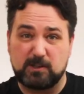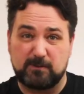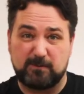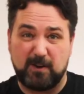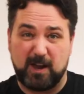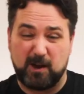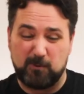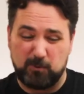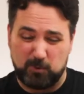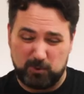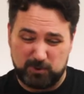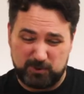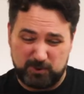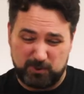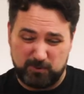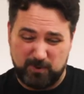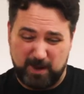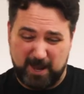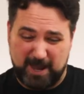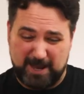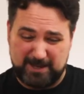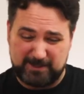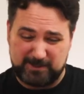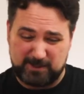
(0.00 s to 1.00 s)
If I were to
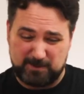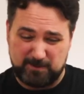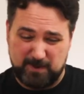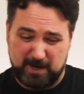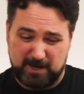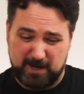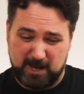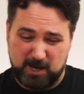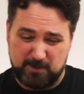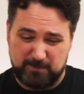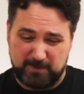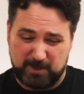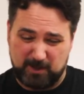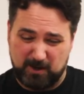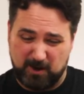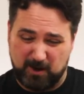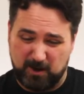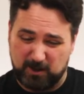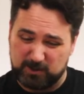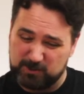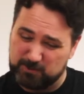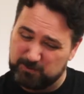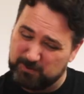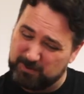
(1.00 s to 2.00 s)
estimate how many
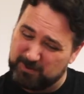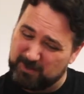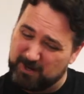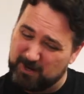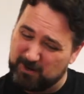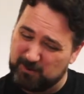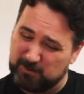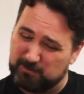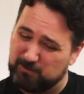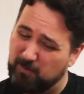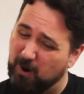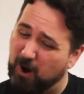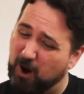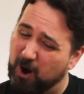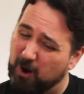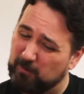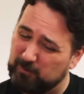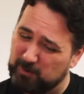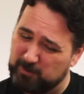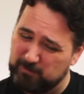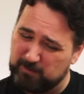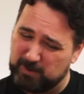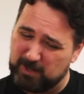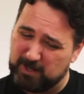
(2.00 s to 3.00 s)
cards were in there, it'd
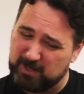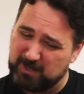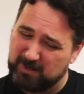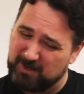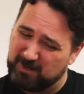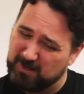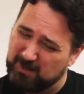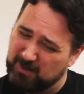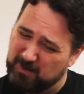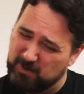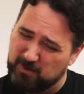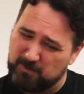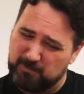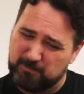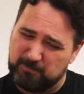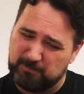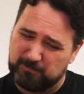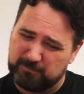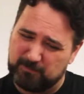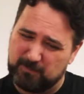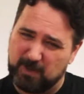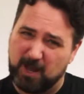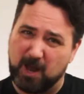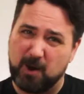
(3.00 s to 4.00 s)
probably be,
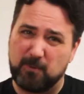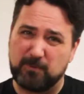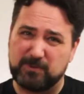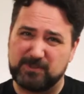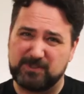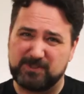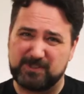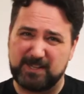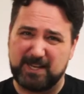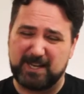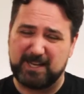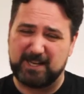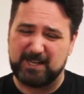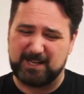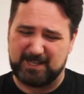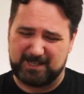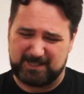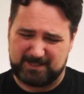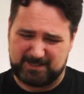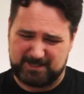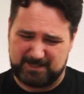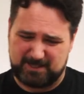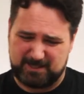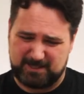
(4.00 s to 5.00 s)
I would say
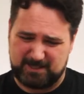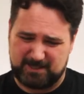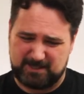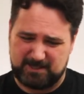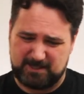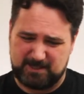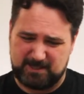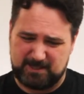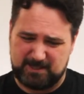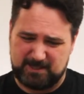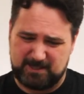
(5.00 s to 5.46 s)
like uh,